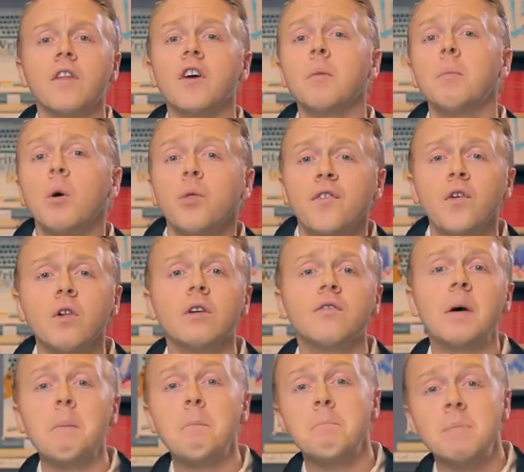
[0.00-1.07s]
that are both full
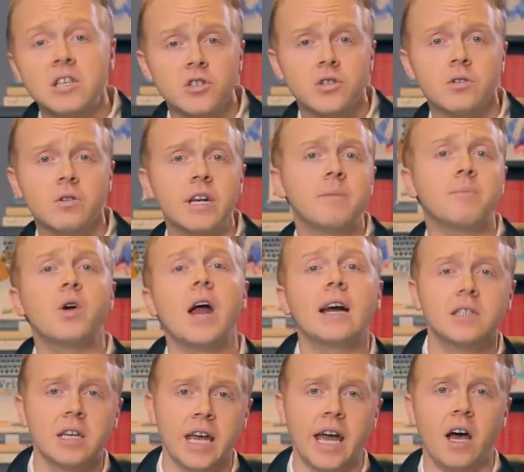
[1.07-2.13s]
of mystery and
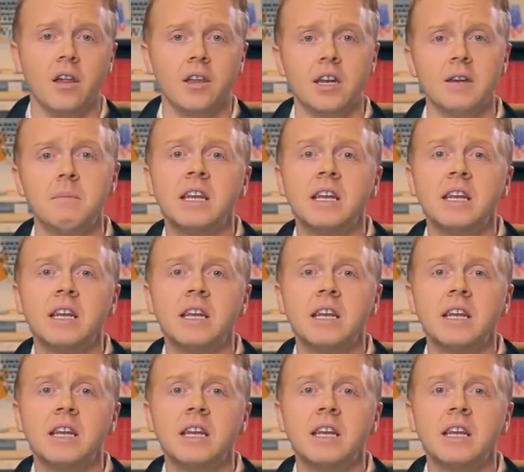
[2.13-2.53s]
practicality,